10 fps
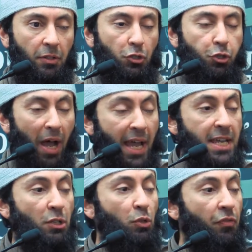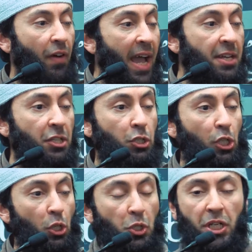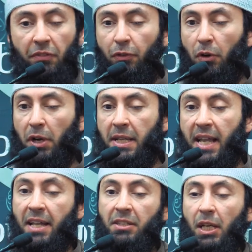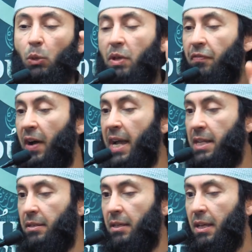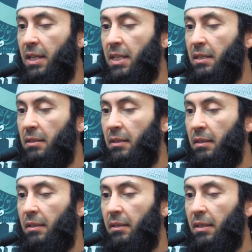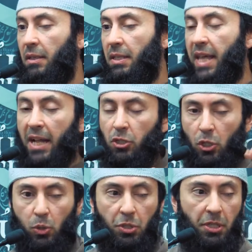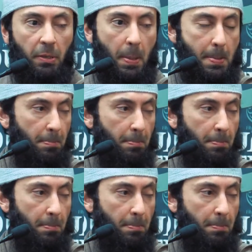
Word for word: trying to find a solution for it until we find that solution.